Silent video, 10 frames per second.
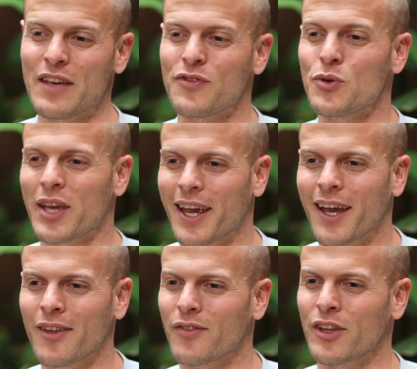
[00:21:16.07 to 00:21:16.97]
If you
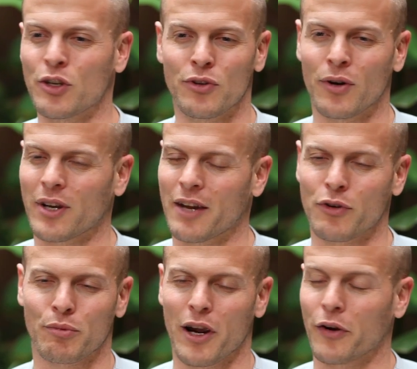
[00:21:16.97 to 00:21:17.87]
can't, then you don't have
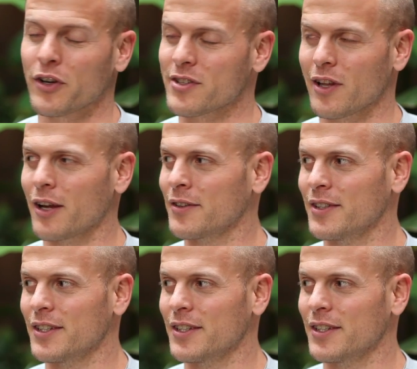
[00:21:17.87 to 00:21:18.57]
your priorities in line.